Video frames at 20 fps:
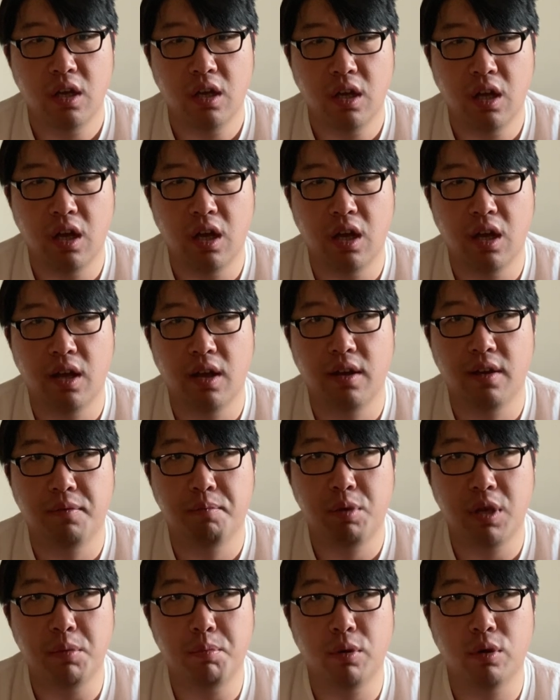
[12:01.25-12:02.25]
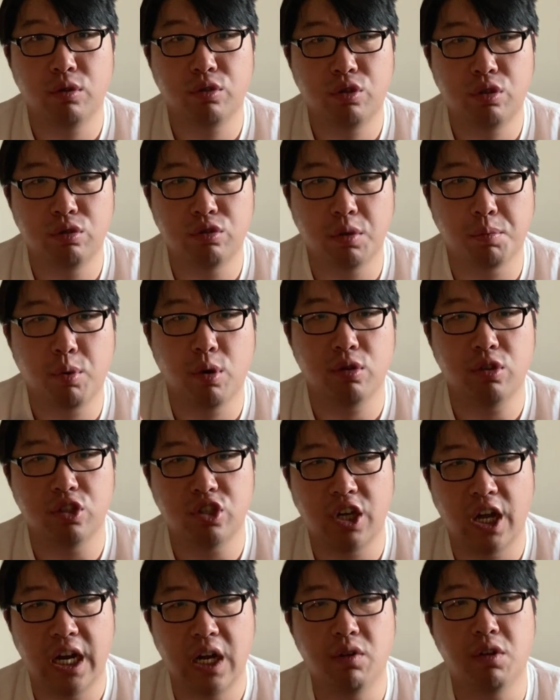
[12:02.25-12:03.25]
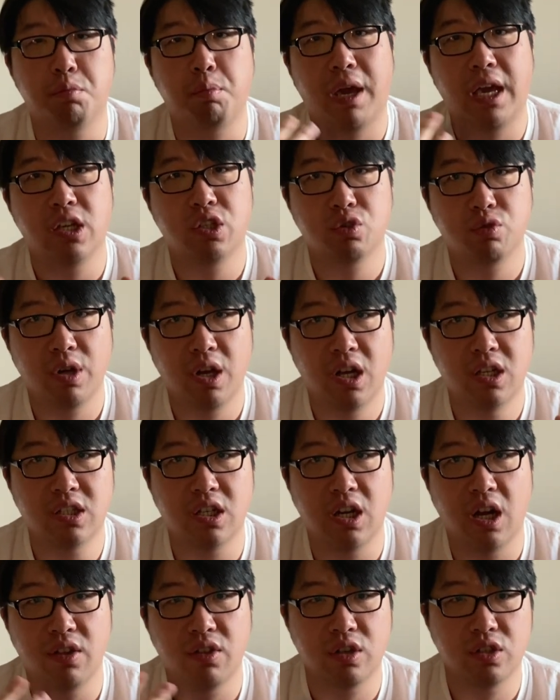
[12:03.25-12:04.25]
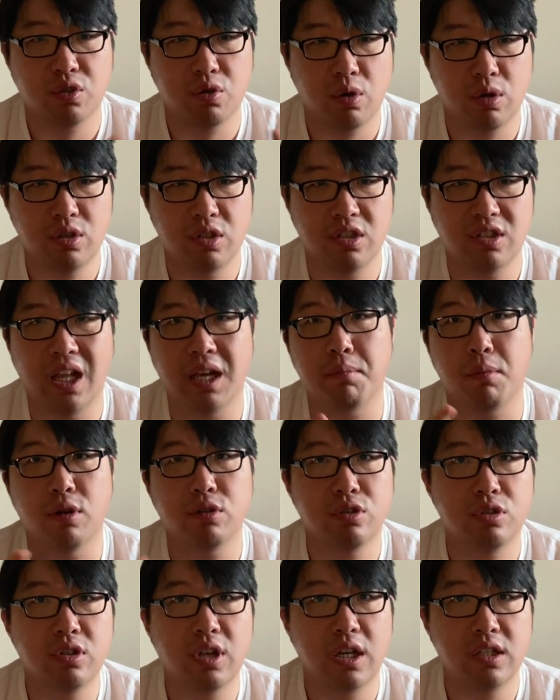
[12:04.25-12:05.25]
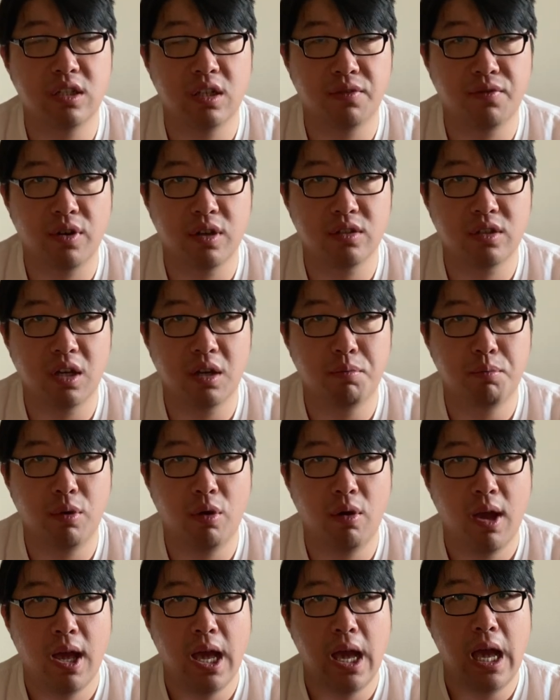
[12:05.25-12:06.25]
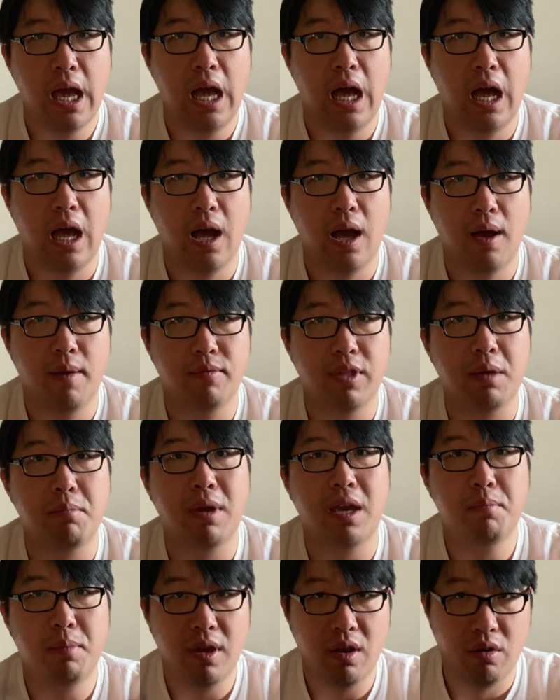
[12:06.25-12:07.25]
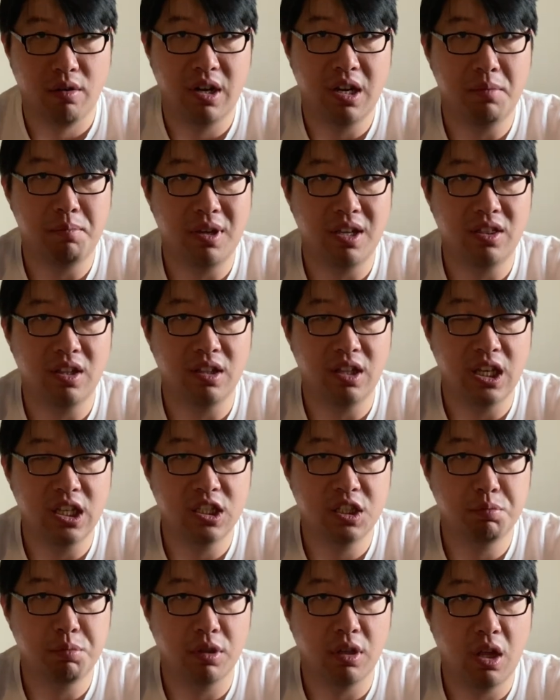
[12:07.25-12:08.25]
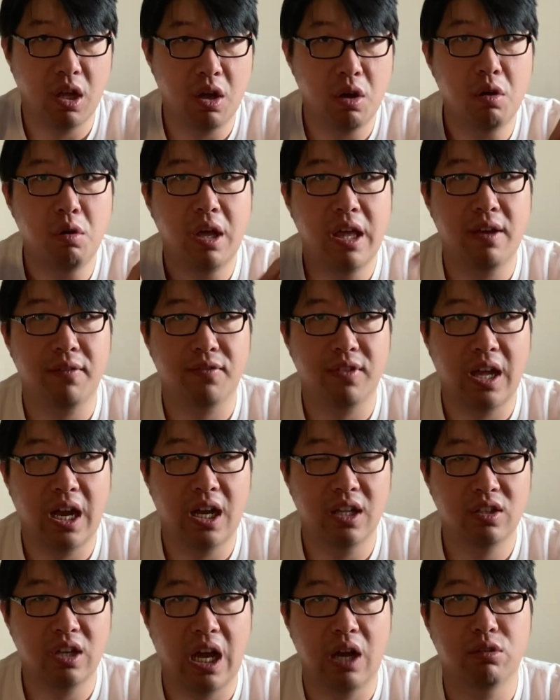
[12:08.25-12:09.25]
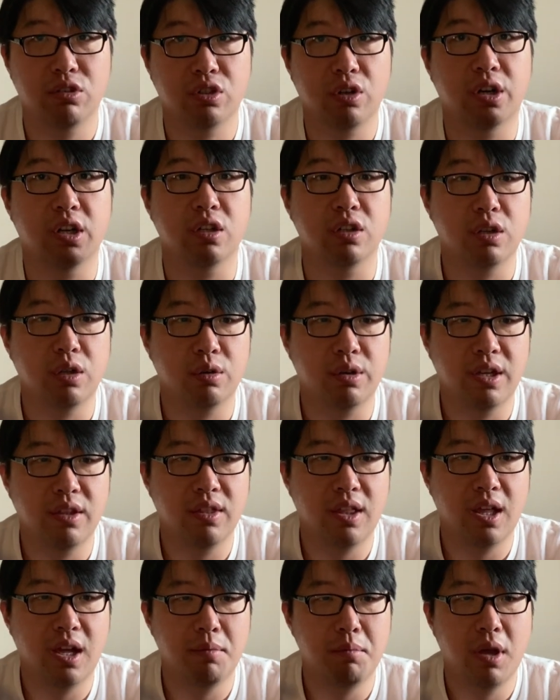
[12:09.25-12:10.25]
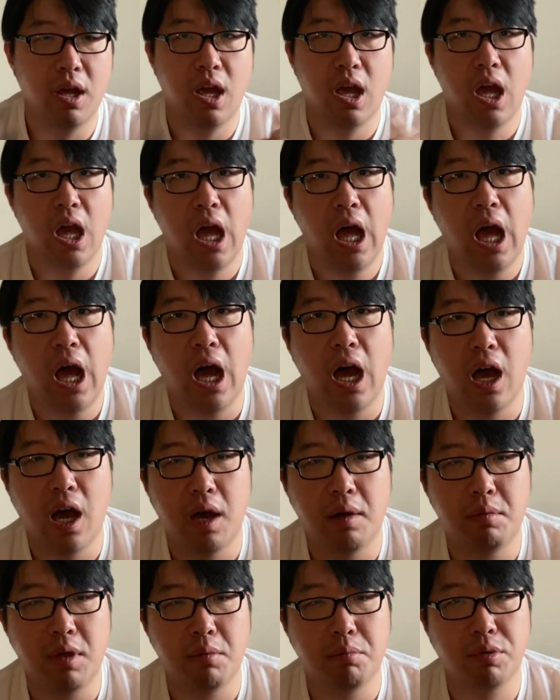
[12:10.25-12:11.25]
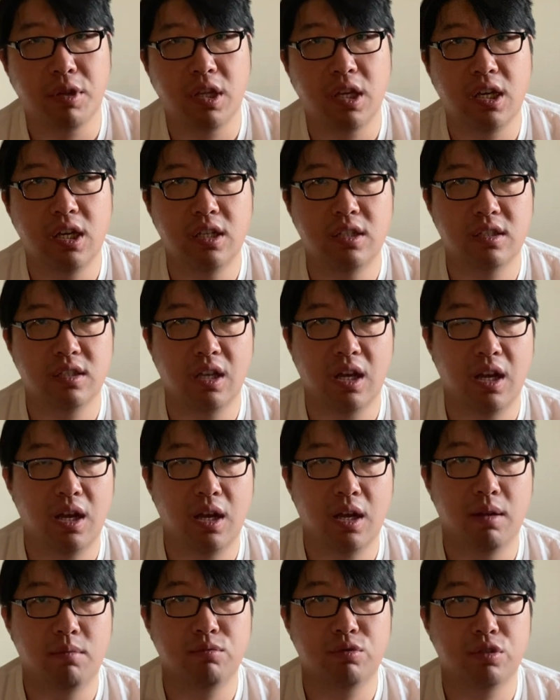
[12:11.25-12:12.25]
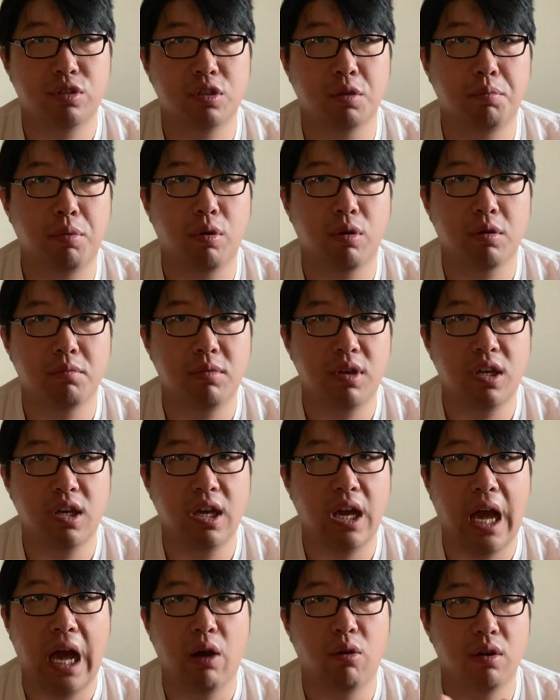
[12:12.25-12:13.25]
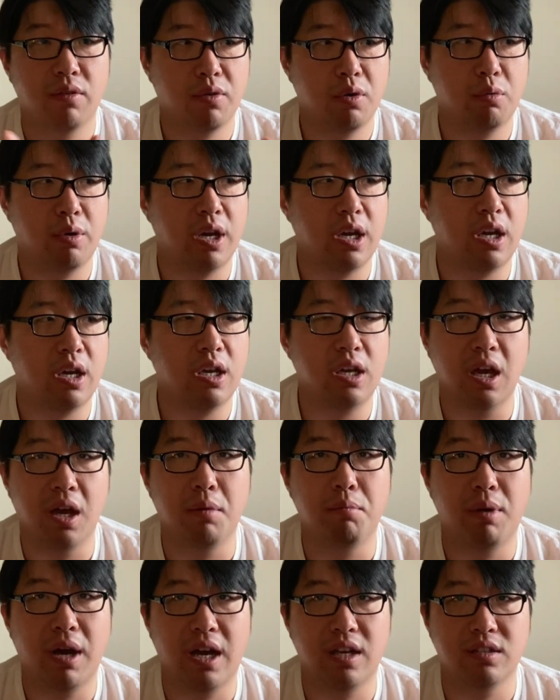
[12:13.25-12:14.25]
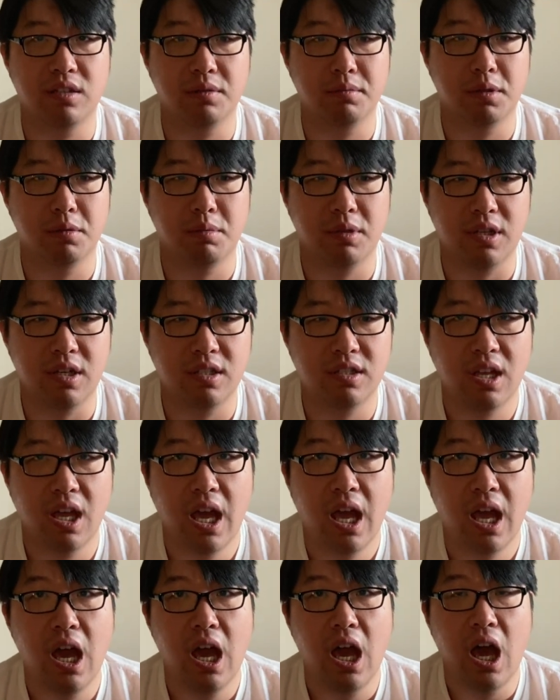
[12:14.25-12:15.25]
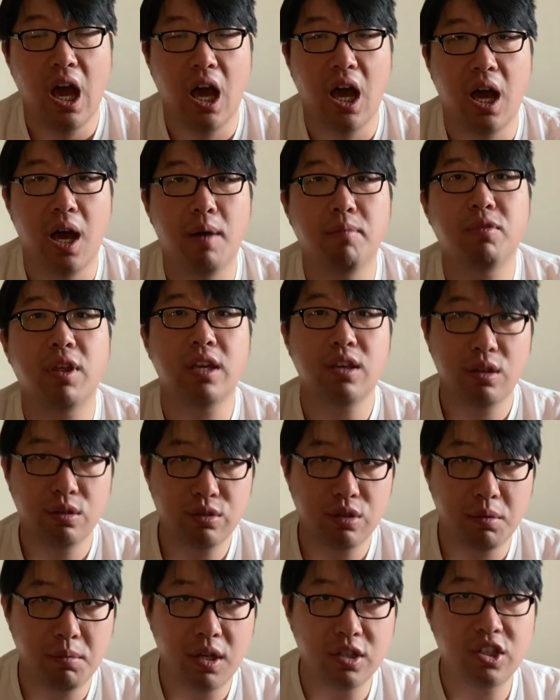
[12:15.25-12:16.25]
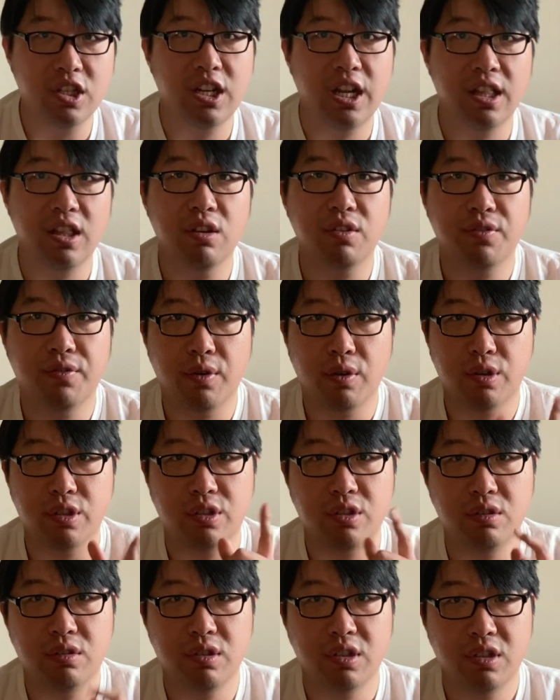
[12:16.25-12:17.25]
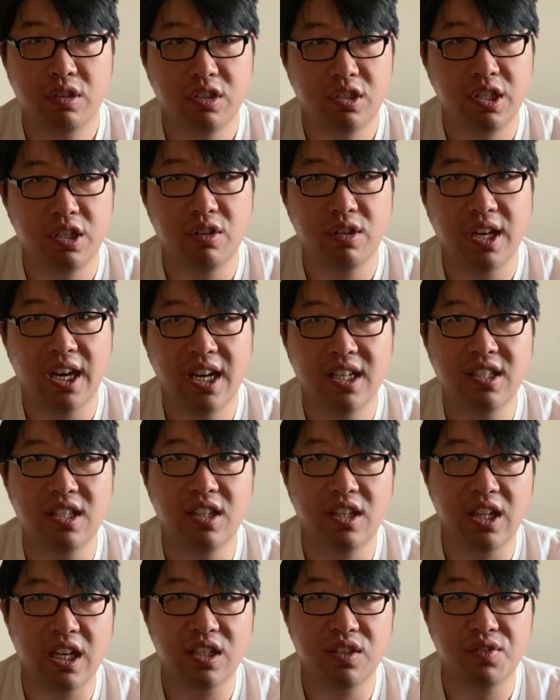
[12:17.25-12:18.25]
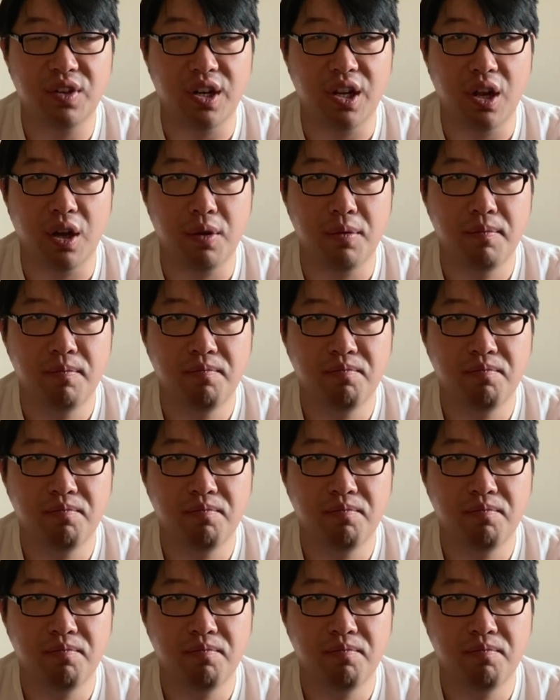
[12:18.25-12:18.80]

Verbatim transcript: uh, people to support the channel with Patreons and other sources like merchandising, for example. Um, they may be already be in the links below. If not, I'll start including them. Um, and please um, support me however way um, possible, please. Um, thank you so much, and I look forward to seeing you guys in the next video.